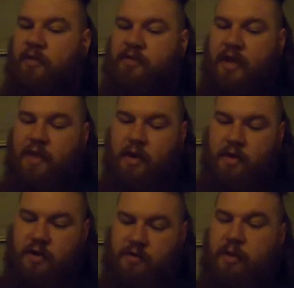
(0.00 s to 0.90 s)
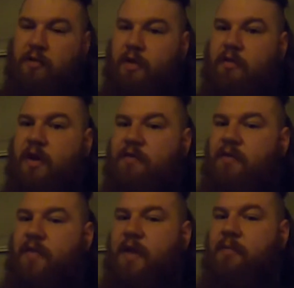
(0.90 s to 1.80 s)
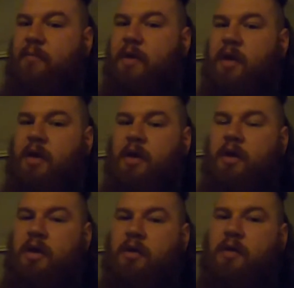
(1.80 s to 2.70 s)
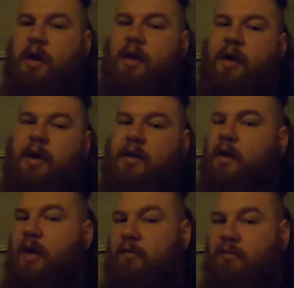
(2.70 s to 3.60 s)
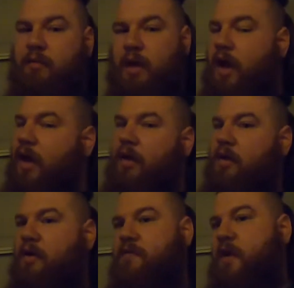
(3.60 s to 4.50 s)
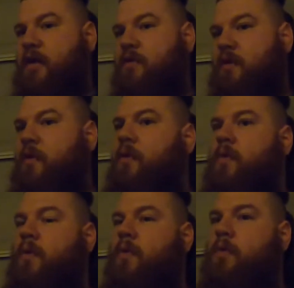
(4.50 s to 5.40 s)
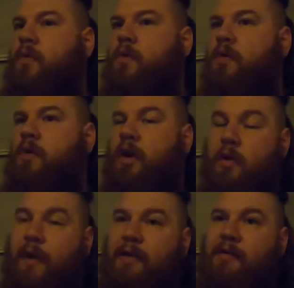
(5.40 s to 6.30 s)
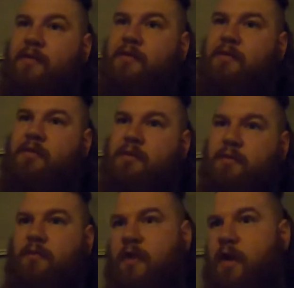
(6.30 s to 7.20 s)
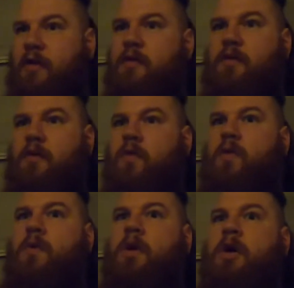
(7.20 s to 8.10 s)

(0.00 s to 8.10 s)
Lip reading: said that Odin has been really rough with them. And I've got a an acquaintance friend who